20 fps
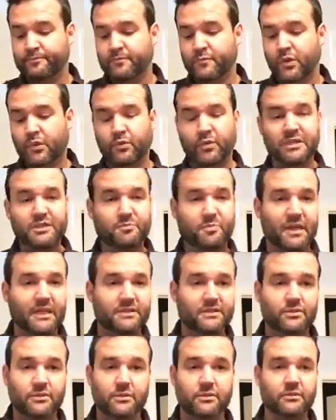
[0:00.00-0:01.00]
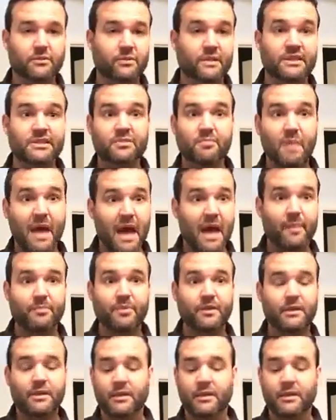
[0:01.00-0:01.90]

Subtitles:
grease pencil, grease map,